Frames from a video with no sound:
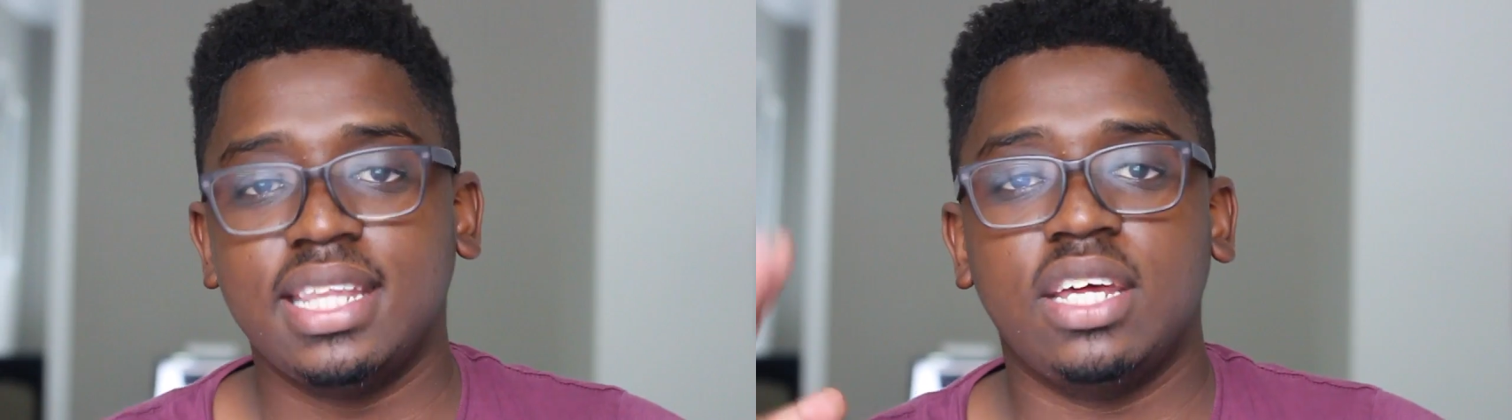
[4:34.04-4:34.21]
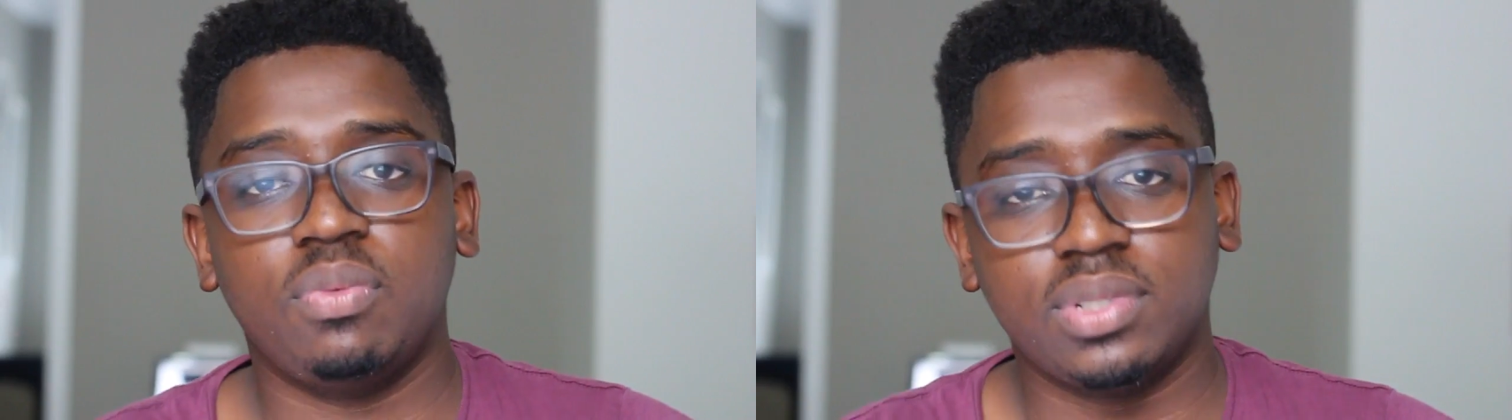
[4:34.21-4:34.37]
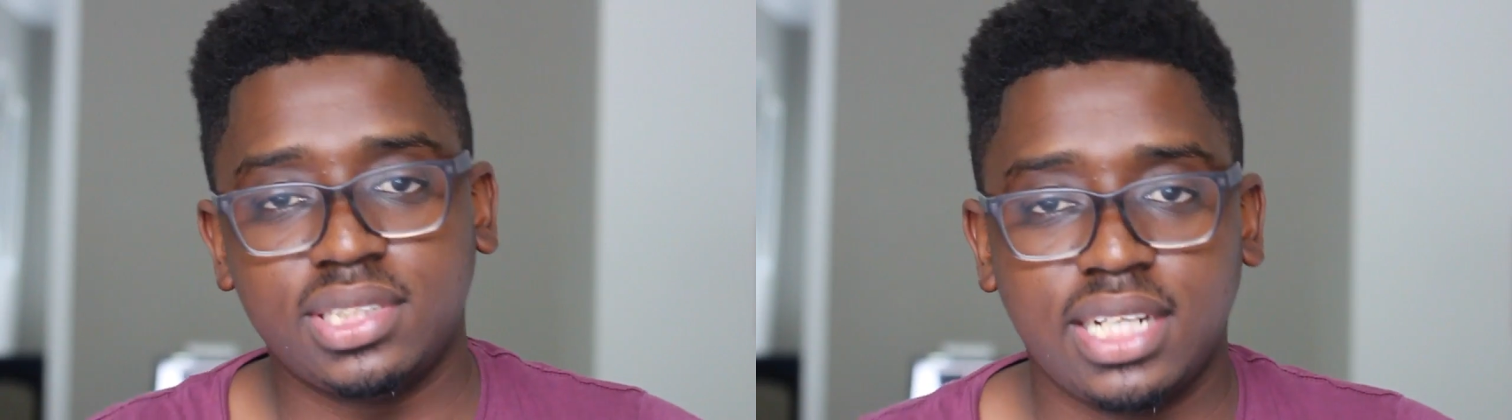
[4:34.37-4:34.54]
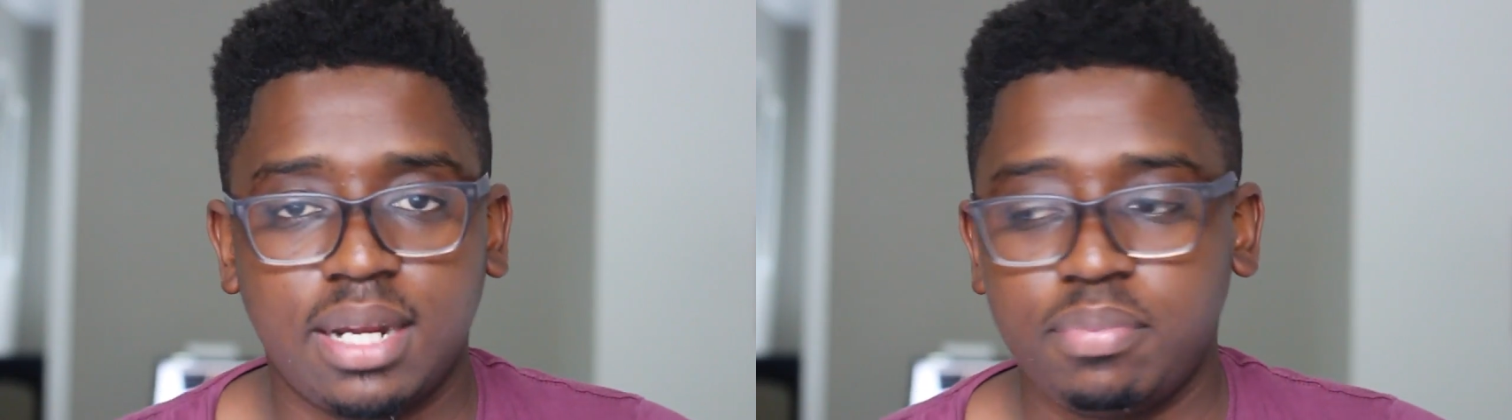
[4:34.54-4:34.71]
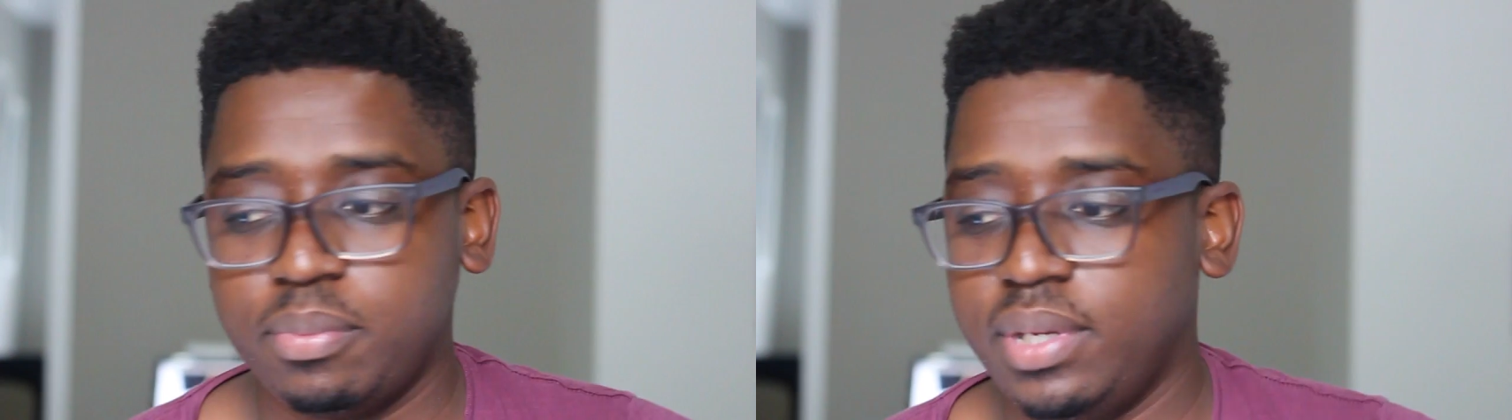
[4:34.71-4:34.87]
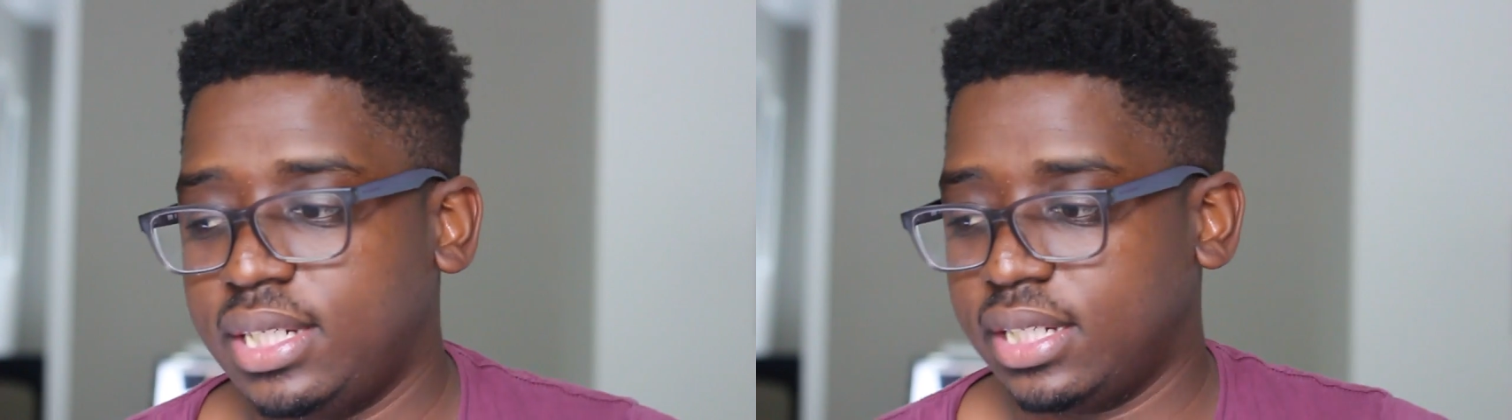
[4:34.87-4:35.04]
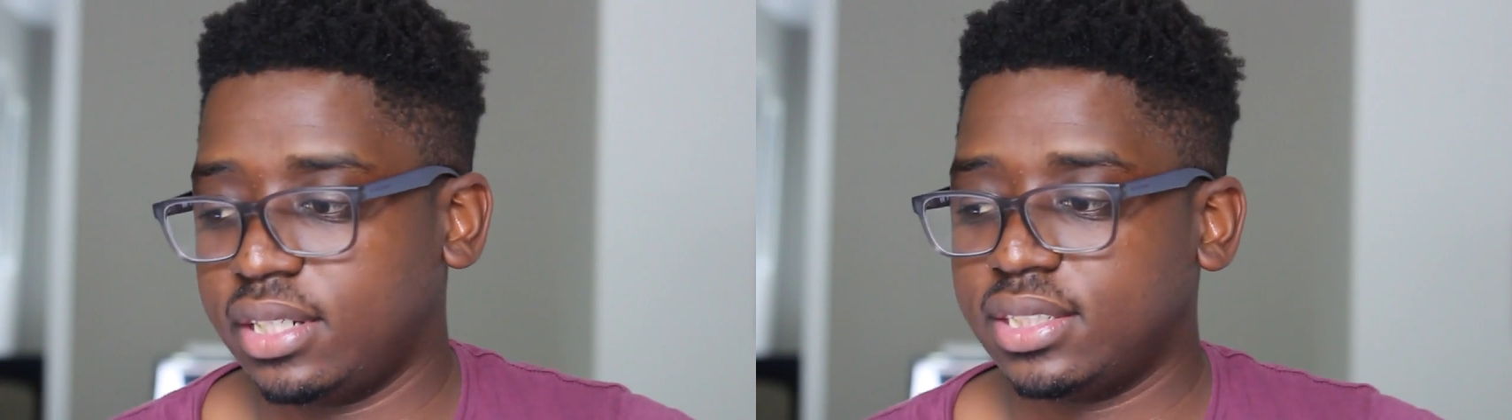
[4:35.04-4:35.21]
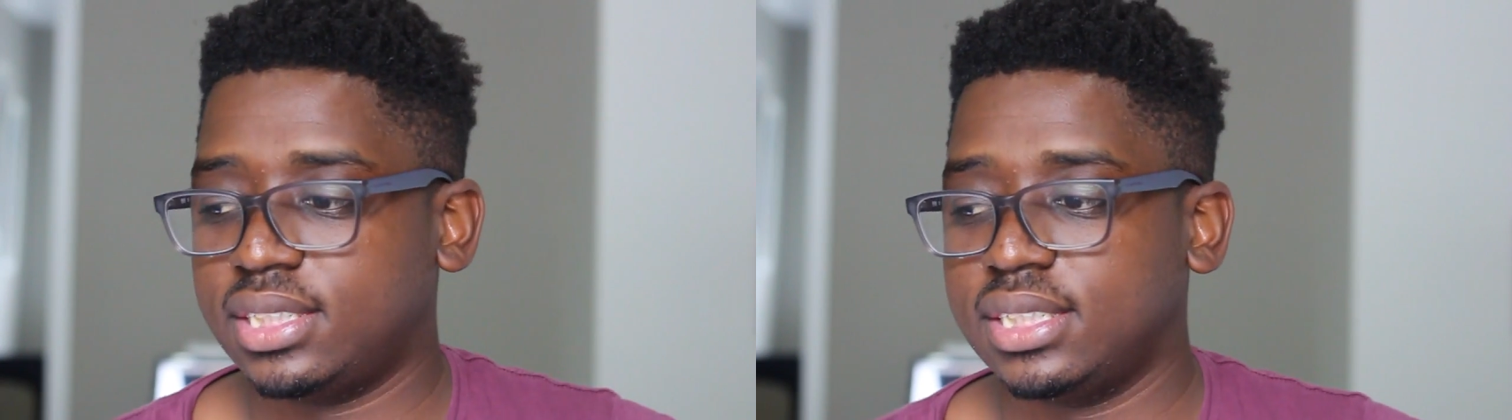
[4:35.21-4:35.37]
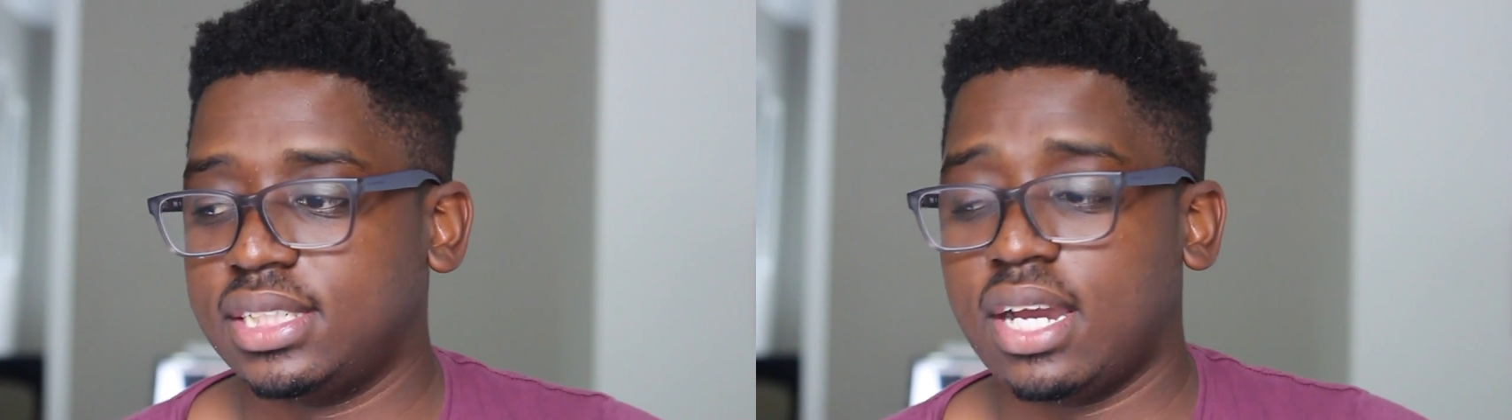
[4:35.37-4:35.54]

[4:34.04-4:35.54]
And then we'll set up a meeting and I'll sit